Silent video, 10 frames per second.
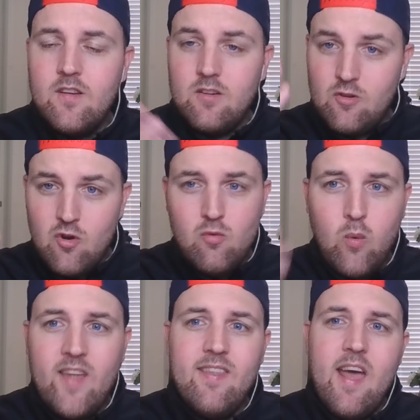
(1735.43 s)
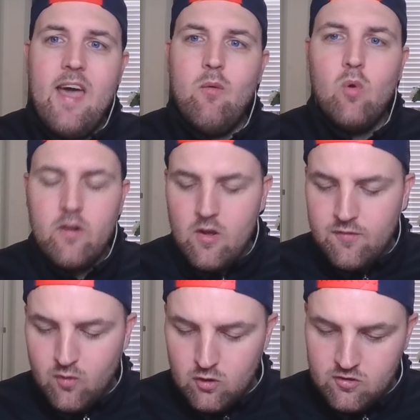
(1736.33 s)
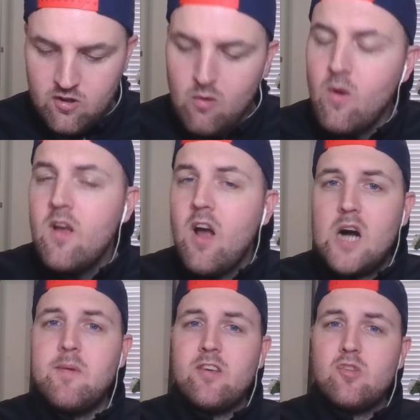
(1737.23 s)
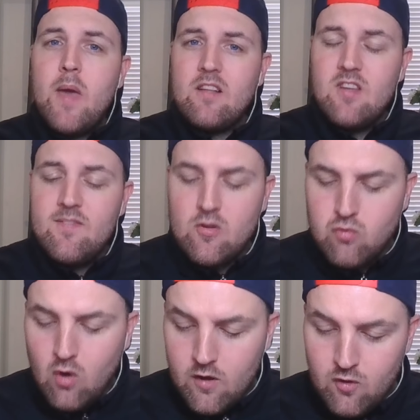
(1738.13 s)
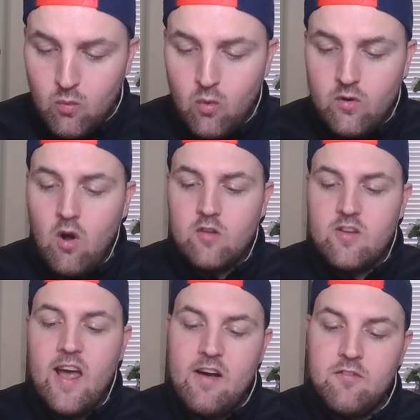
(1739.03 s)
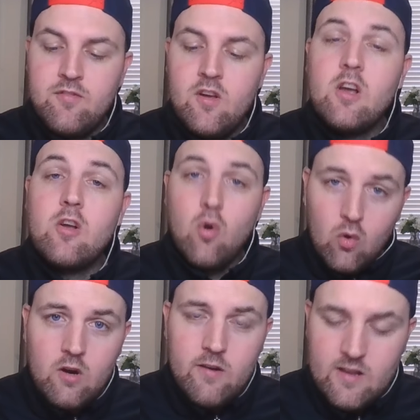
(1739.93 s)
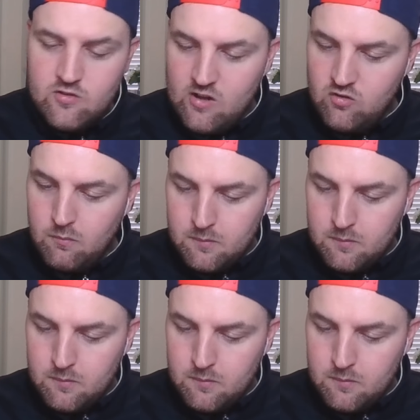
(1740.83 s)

Good win there. 104.2. I'm expecting this rival will not have cornering setup.